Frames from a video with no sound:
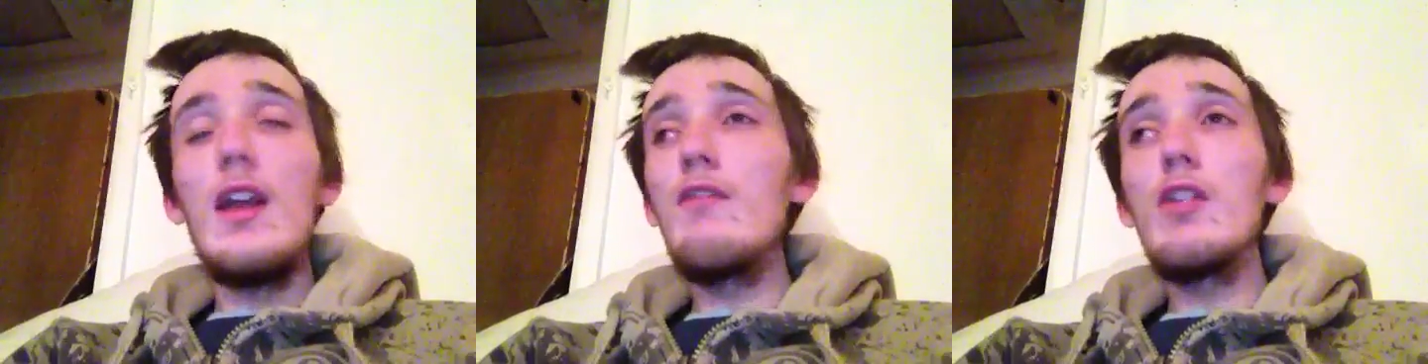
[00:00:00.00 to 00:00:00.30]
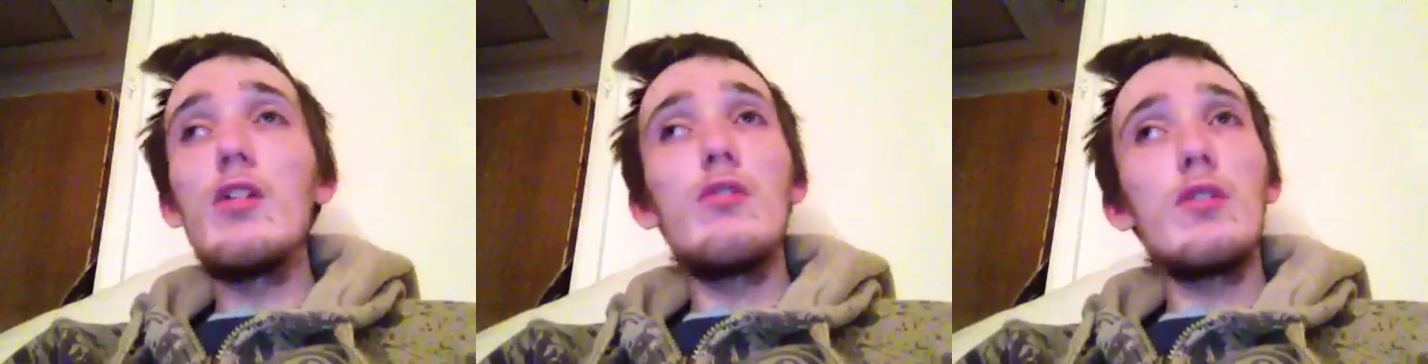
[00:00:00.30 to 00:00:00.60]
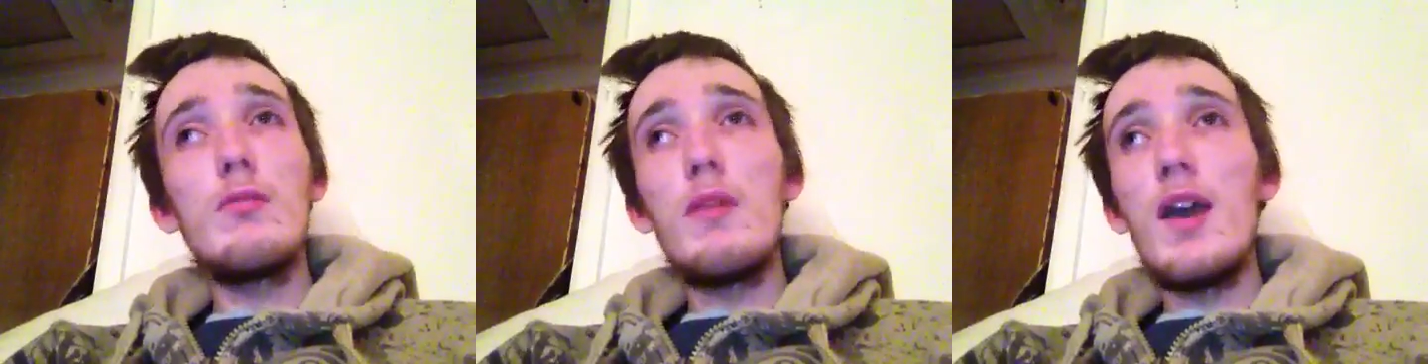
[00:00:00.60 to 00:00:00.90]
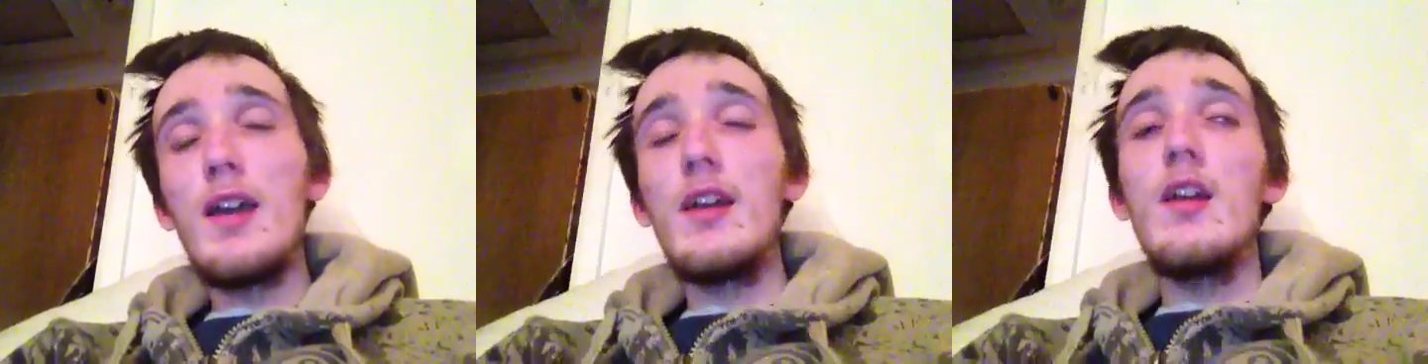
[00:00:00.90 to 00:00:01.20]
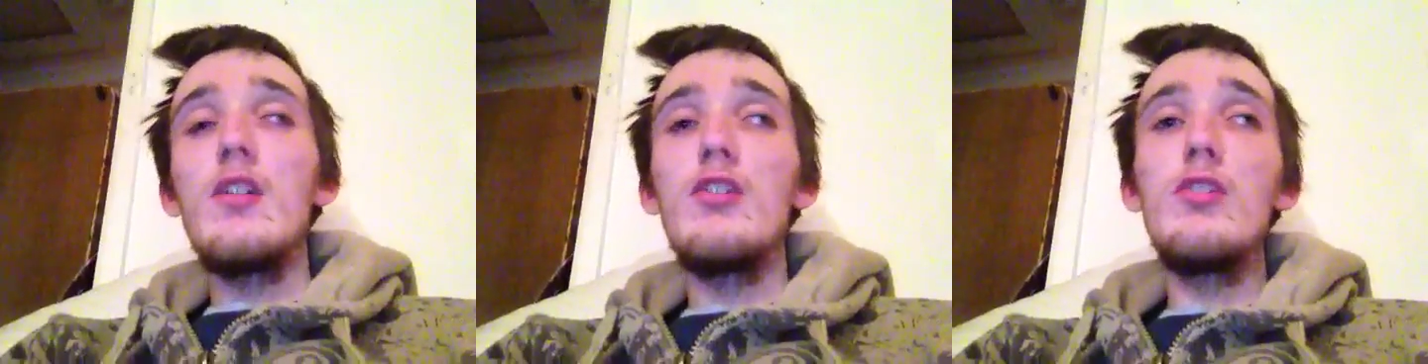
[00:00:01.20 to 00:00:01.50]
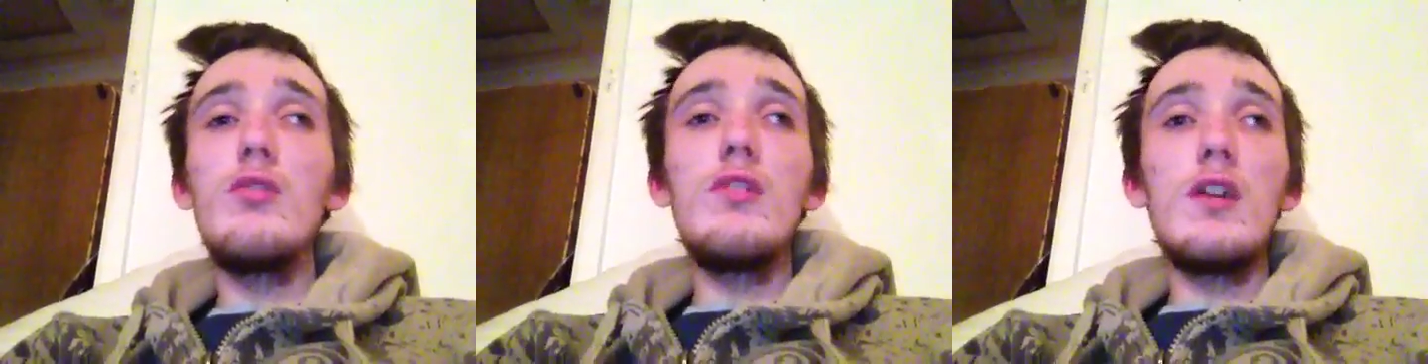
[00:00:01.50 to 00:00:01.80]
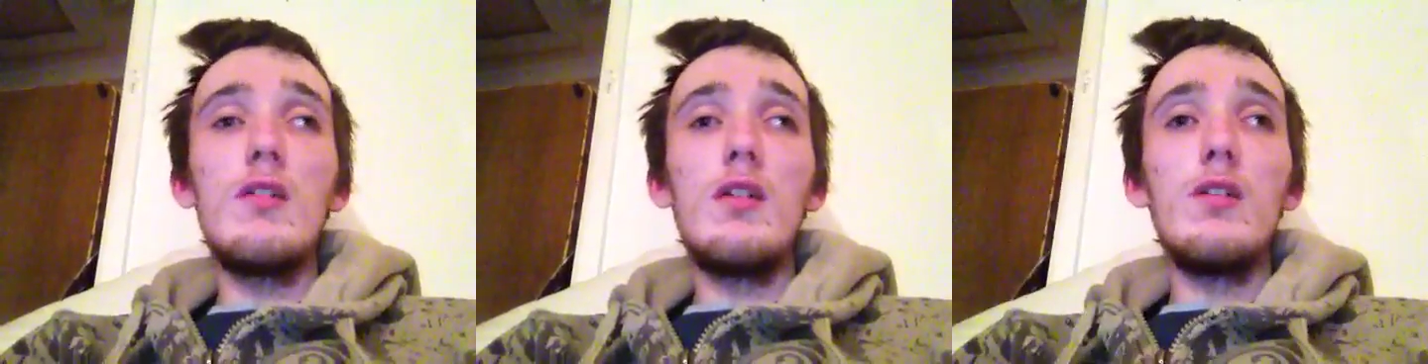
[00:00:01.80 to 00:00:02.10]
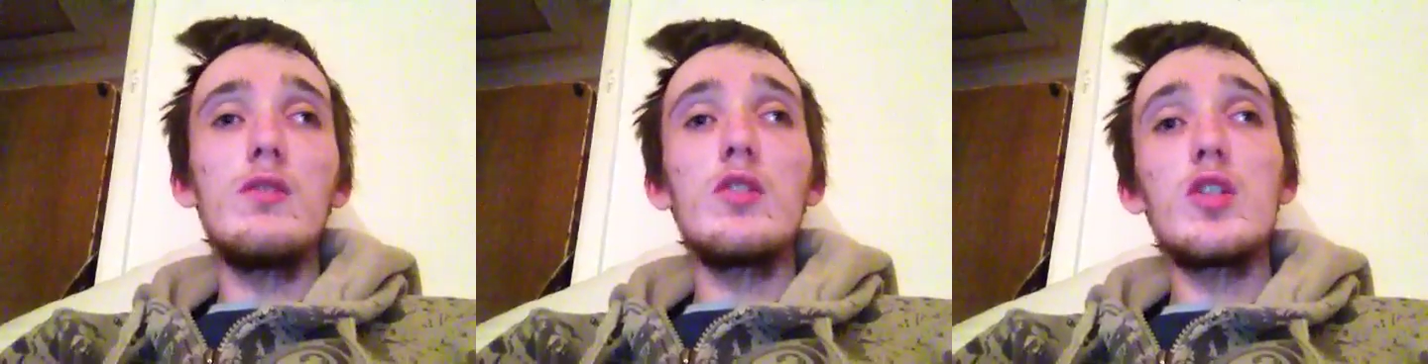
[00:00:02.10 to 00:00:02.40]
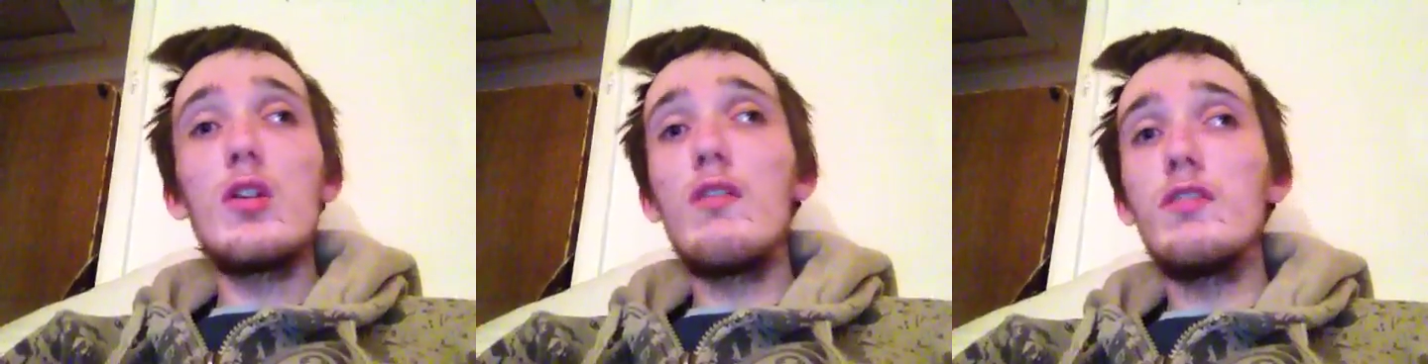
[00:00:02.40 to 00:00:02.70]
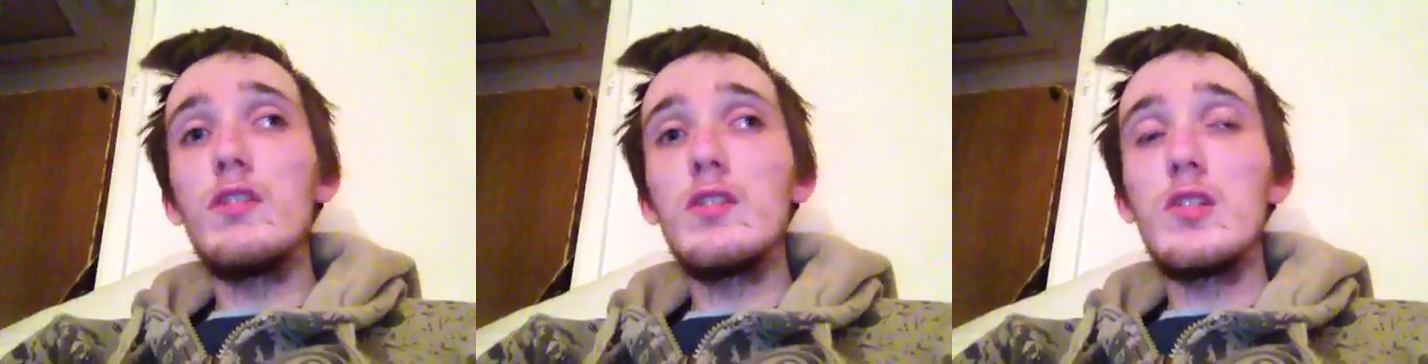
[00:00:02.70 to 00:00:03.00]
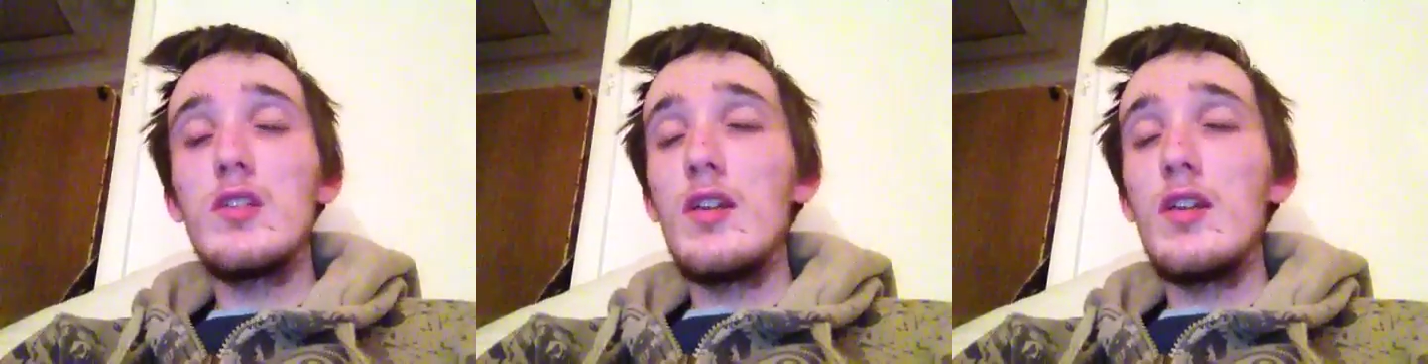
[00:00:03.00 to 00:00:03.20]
Even though you're on a Mac, do download Sophos,